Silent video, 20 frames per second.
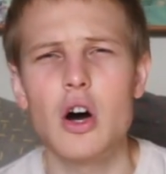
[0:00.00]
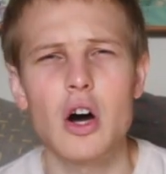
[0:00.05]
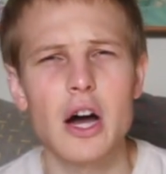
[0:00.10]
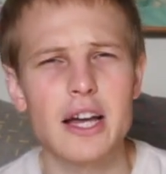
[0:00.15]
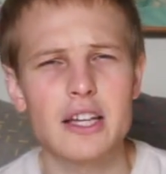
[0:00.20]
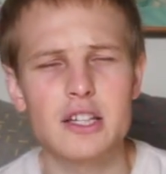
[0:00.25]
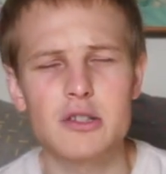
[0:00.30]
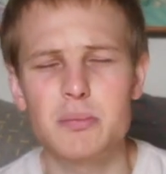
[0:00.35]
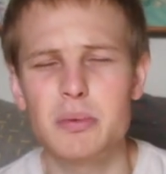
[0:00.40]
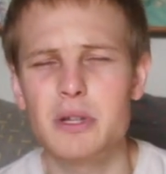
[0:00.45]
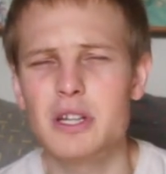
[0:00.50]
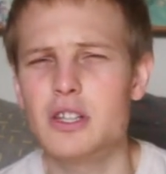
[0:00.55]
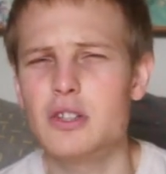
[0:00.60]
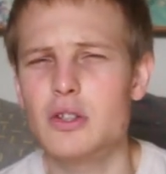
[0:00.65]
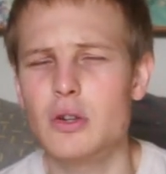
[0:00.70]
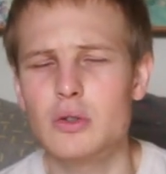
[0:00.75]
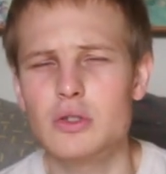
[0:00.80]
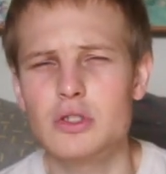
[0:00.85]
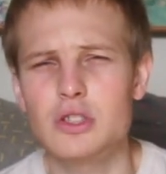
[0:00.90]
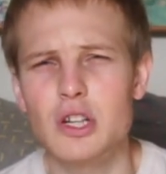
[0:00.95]

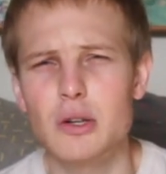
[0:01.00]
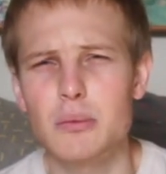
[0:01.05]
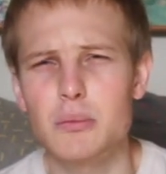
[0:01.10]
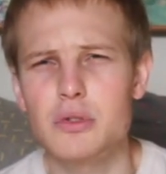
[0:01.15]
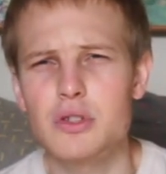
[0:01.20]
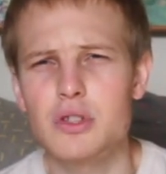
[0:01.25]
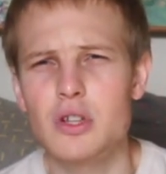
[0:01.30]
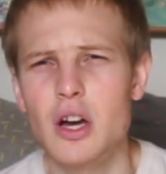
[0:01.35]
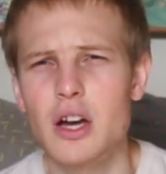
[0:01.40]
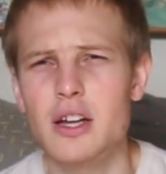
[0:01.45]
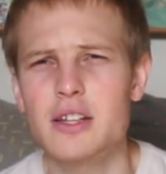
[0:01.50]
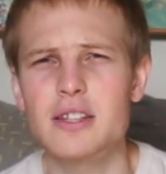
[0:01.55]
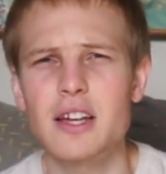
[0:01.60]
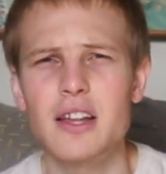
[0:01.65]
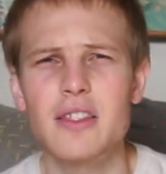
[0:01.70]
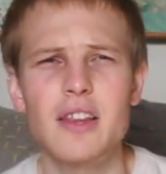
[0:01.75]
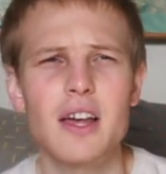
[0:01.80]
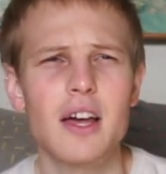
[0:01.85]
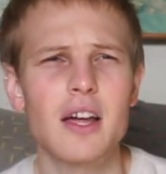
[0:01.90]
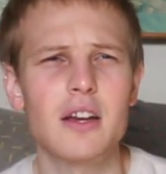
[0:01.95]
SBs on some sites.
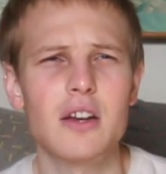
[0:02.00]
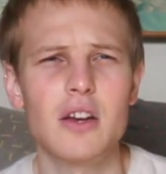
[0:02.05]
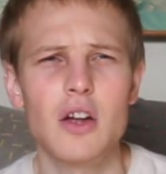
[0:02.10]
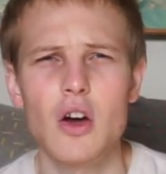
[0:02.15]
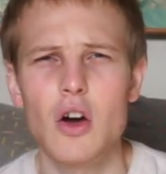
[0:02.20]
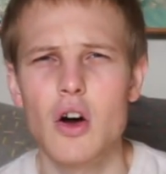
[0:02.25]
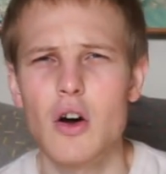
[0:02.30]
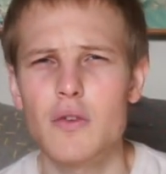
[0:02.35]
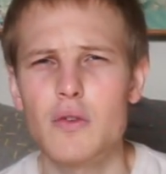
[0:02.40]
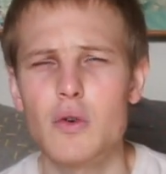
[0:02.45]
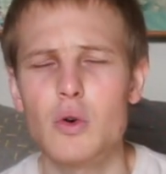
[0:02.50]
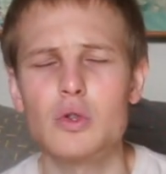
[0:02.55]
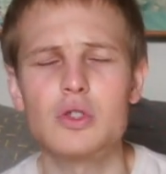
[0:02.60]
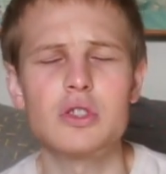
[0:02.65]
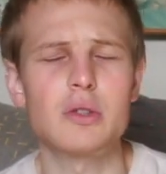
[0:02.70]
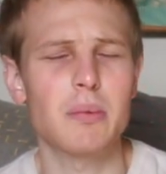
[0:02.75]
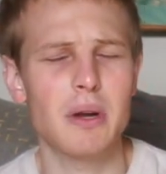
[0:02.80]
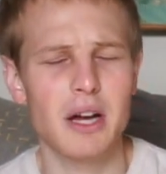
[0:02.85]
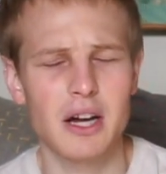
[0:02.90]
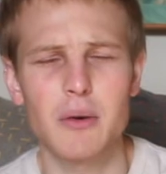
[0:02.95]
And then of course
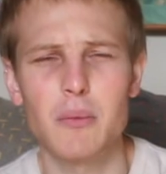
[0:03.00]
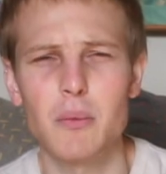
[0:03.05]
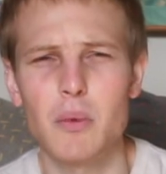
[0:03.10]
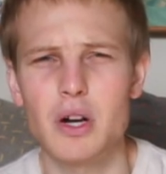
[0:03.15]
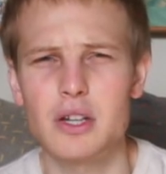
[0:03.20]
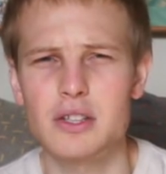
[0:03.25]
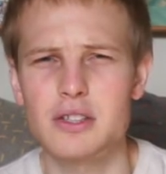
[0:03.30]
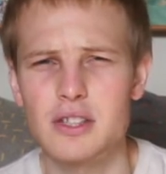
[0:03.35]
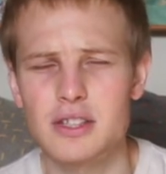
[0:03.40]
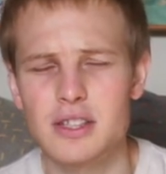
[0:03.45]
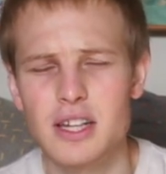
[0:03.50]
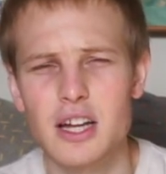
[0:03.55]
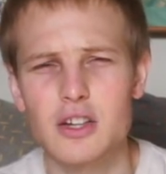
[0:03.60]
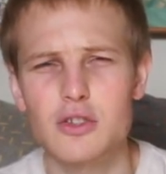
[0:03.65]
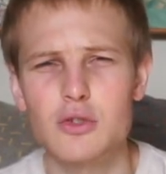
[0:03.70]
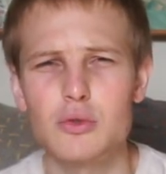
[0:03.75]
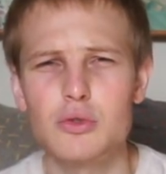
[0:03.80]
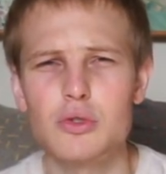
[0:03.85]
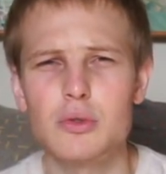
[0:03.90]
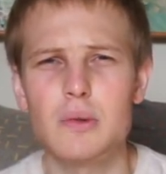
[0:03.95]
the Black and Whites are
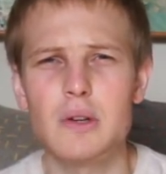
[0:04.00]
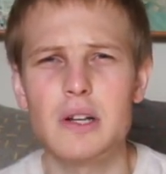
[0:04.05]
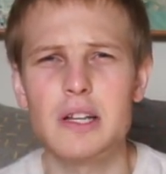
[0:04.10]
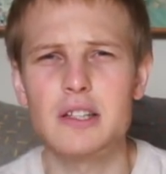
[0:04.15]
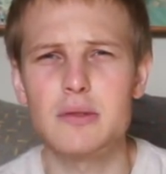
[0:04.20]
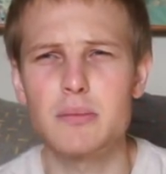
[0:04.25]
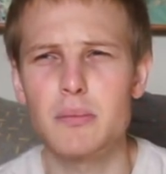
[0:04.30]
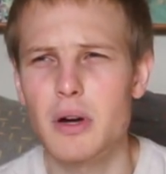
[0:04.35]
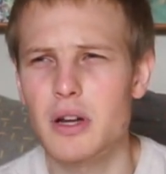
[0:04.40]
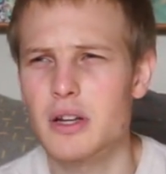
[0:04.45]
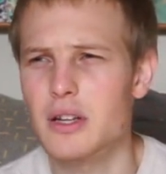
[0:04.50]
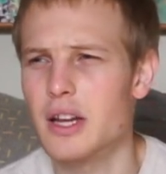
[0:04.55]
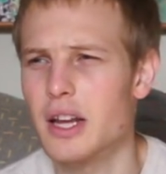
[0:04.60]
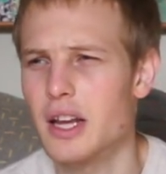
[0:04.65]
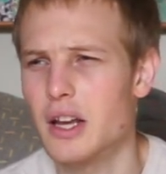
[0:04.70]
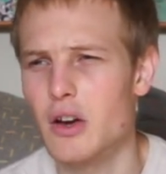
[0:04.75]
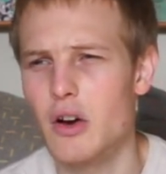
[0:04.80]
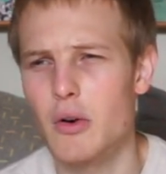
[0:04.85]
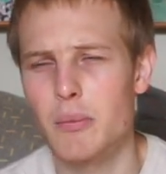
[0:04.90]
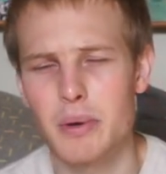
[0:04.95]
scheduled to release
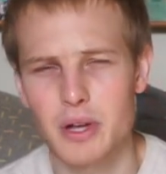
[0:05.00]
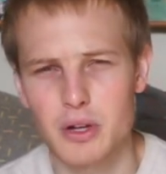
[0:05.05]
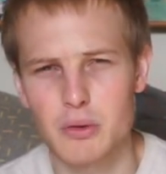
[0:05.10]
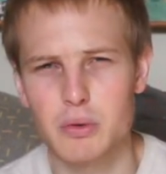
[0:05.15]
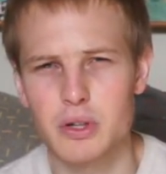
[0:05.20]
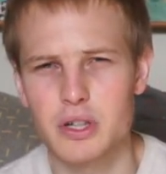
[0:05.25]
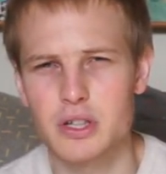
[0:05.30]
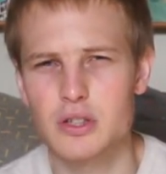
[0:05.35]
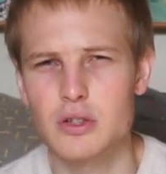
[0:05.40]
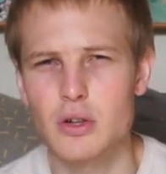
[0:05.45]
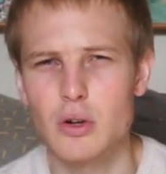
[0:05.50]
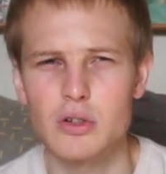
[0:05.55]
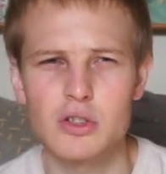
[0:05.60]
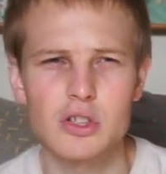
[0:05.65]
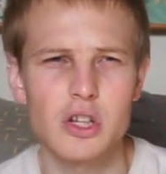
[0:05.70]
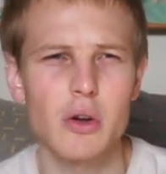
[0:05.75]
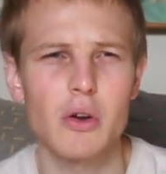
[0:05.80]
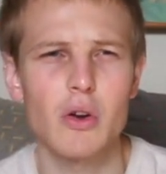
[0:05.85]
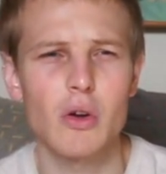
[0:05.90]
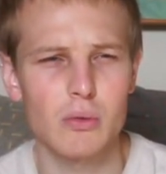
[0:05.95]
Monday, our big restock,
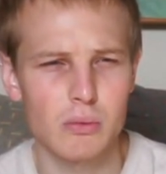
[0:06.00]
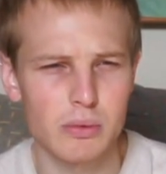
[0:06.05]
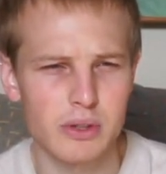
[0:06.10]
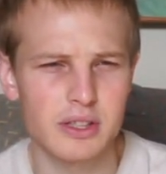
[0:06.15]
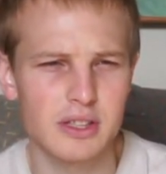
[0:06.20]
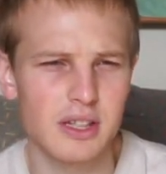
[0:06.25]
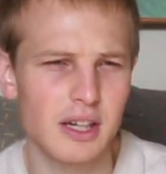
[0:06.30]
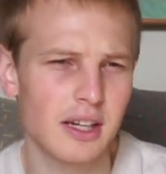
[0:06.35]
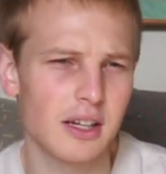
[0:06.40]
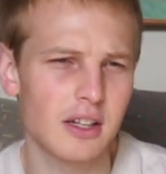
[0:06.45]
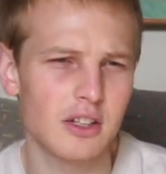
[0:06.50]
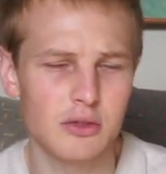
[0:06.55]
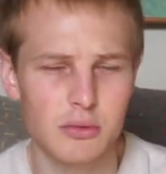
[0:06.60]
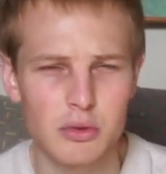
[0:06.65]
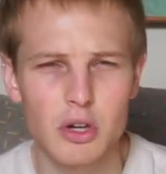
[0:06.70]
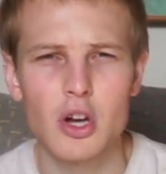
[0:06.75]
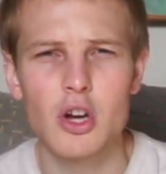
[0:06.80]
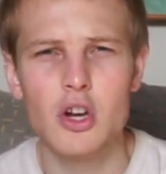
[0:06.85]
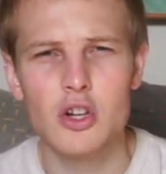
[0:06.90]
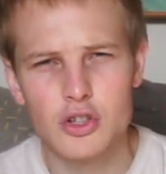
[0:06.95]
so a lot of retailers
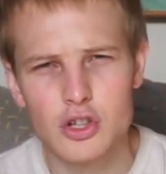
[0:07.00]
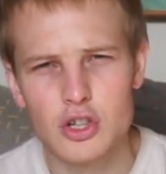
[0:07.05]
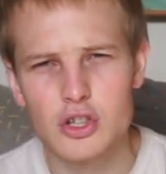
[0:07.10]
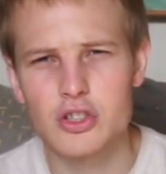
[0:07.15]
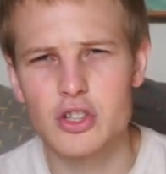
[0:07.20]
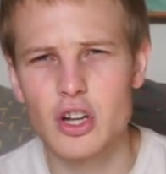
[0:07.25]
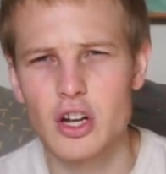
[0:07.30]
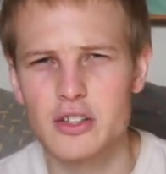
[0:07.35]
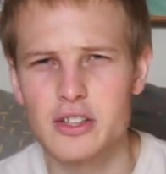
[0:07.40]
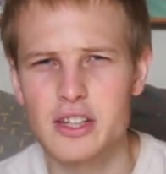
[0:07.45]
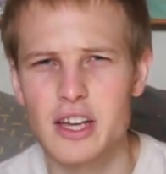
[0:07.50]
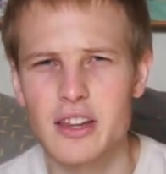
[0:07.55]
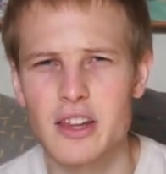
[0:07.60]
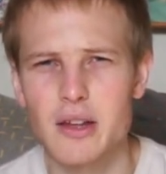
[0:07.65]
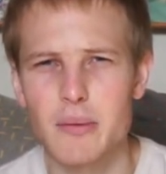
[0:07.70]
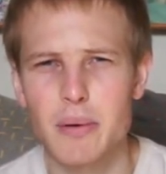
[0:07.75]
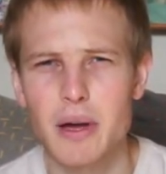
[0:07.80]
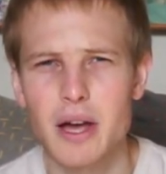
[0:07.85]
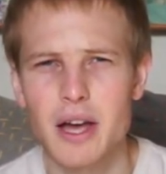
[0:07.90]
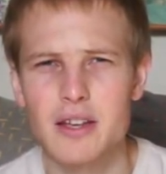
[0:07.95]
should start to get
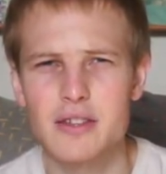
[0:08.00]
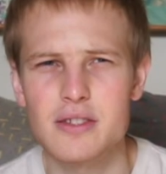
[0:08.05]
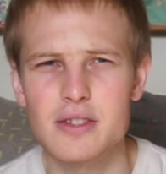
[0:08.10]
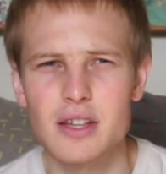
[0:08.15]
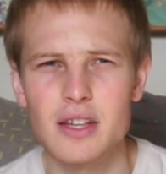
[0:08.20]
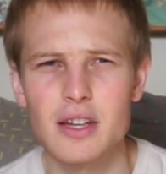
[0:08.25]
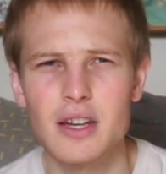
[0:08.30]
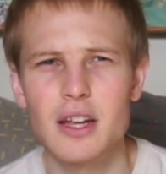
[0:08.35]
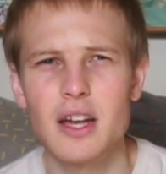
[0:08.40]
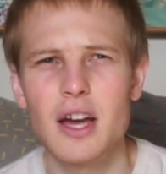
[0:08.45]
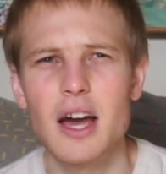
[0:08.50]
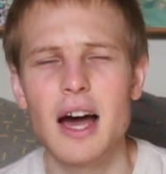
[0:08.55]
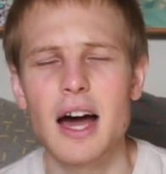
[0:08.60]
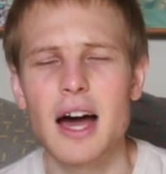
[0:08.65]
their pairs in,